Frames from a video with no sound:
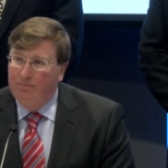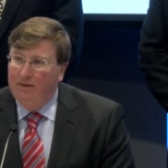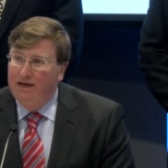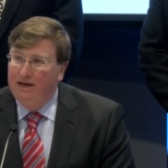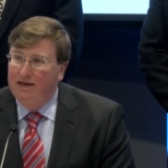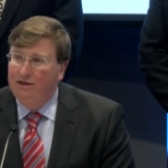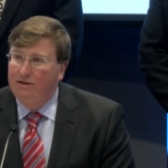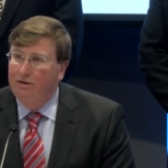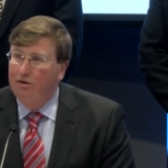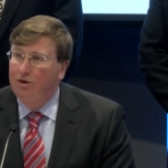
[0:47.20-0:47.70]

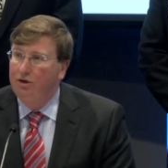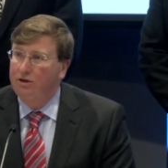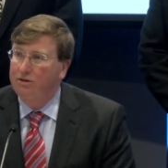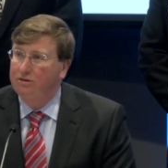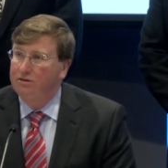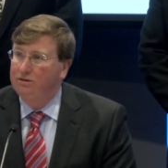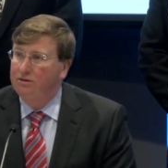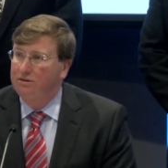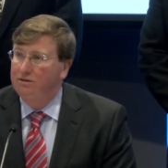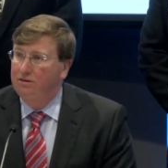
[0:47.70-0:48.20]
many
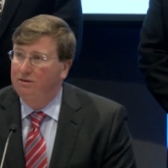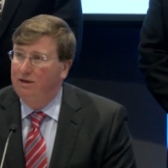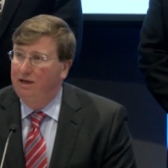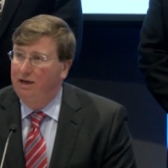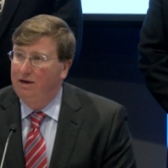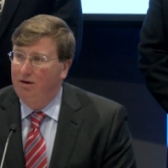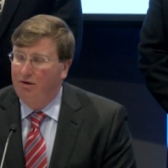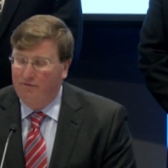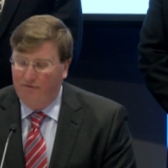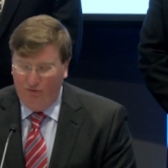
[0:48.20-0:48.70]
looked
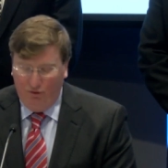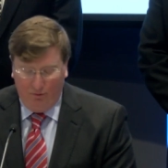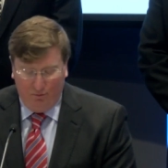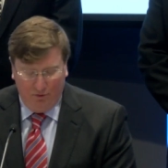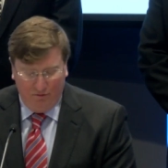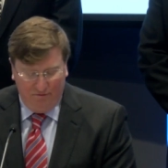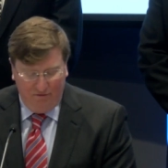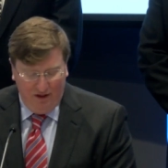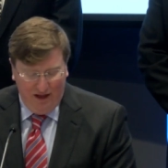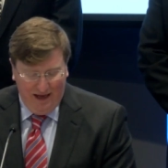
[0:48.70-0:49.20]
at our
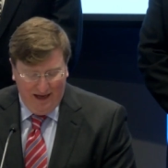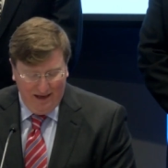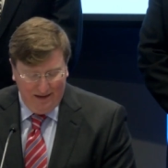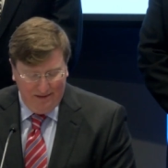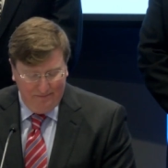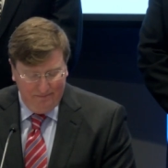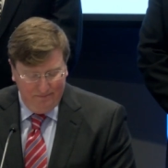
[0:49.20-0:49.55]
former flag,